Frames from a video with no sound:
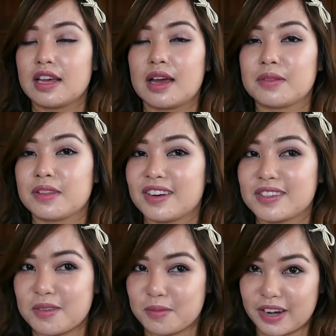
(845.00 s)
out there
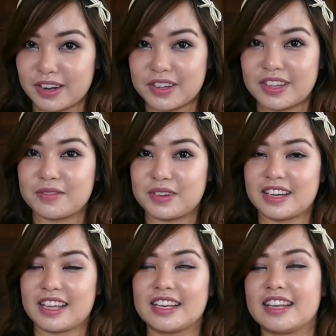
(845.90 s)
somewhere. You can
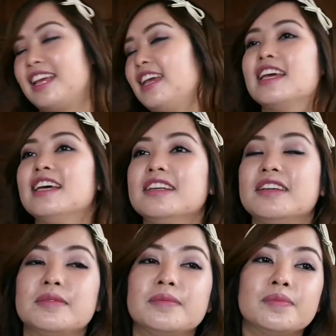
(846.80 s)
read it
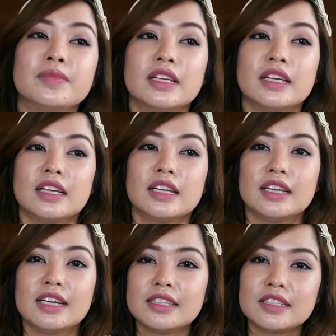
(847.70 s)
and
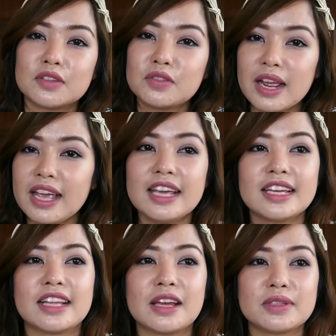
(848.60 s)
it's
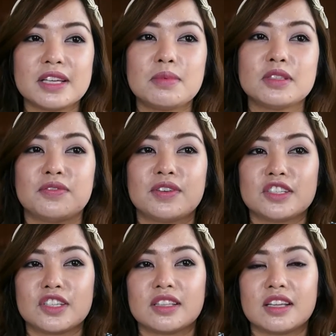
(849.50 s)
great! I was able to
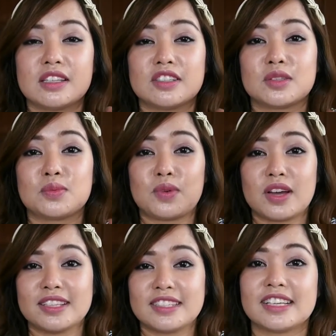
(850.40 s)
finish it in just
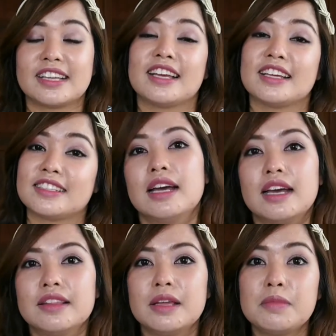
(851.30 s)
one sitting. It's...
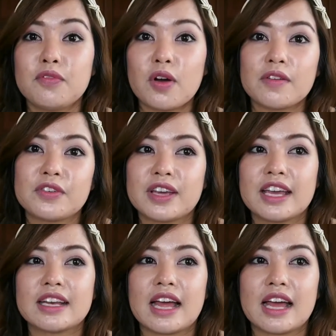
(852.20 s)
and then before I
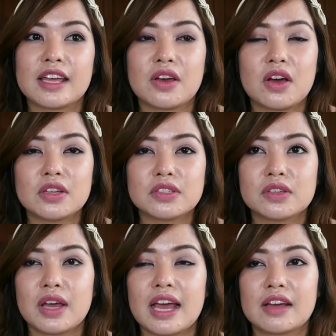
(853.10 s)
forget, I
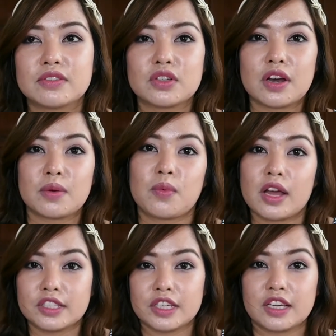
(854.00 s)
also have started
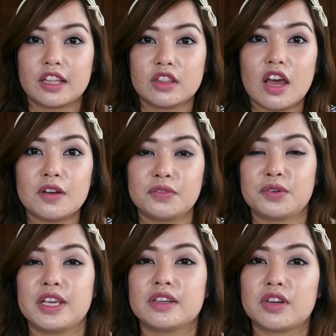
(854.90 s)
watching a lot of
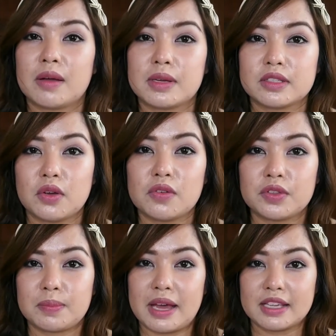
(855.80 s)
Korean dramas
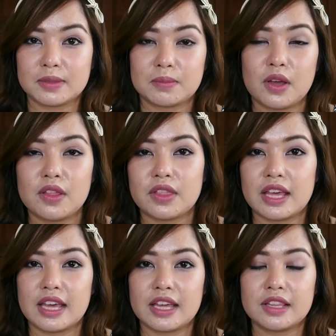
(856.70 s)
over the past month
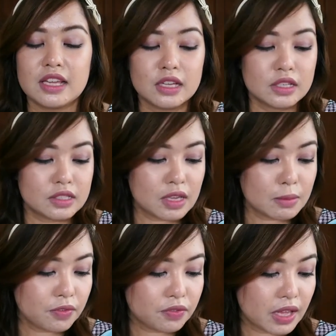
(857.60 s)
and
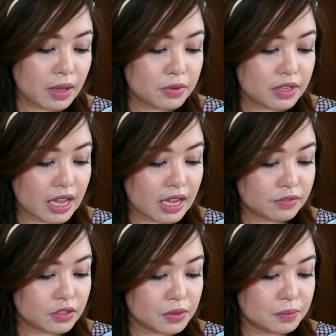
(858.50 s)
some of them would
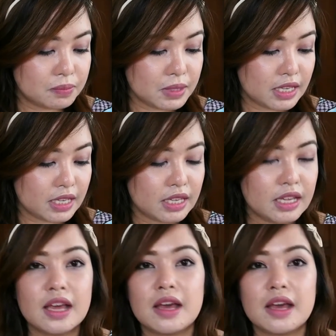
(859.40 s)
have to be